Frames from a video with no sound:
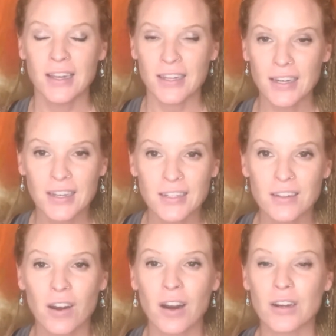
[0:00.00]
getting into
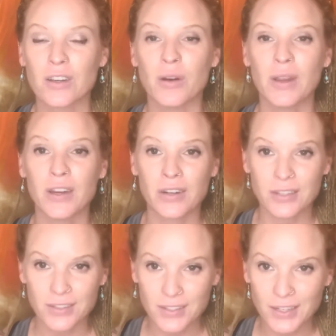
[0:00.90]
heart
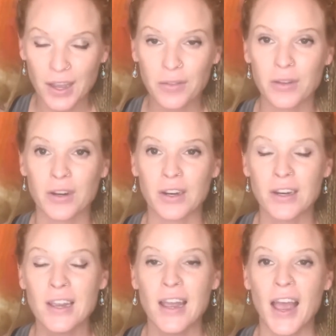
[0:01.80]
coherence together
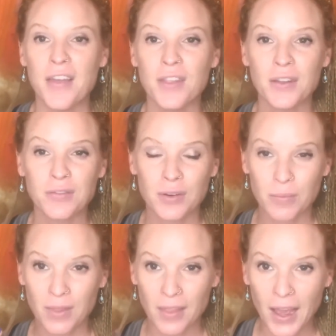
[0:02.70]
and then
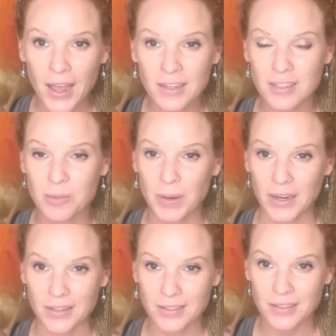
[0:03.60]
from that
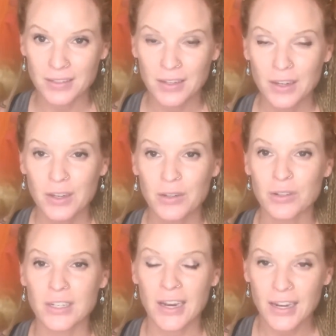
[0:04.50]
space,
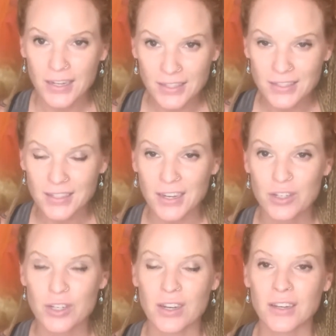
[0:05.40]
creating an
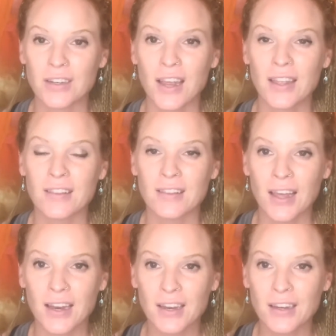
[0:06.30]
intention and
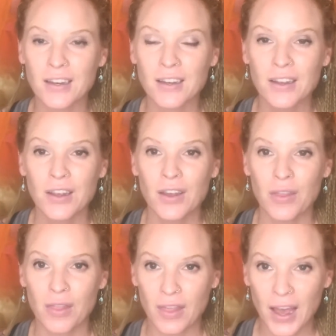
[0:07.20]
letting
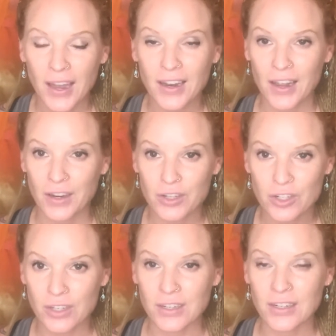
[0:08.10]
that
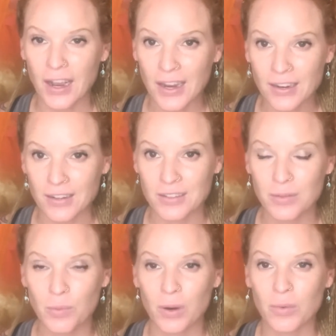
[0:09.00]
energy guide us
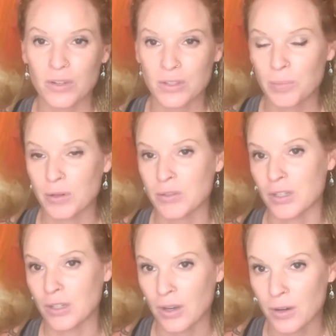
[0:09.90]
where we're supposed to
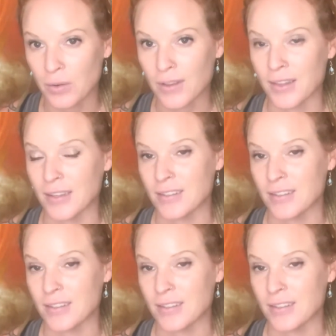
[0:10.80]
go in that